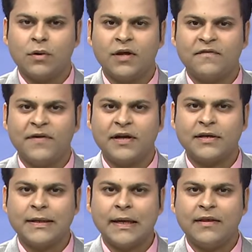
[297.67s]
all the
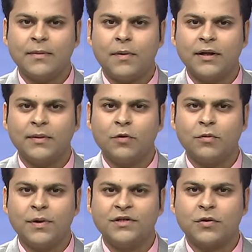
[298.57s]
affected in the
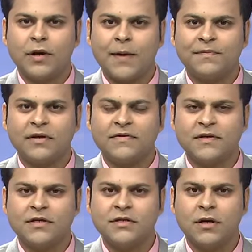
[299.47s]
Baltimore bridge collapse
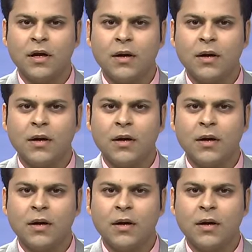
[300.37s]
incident,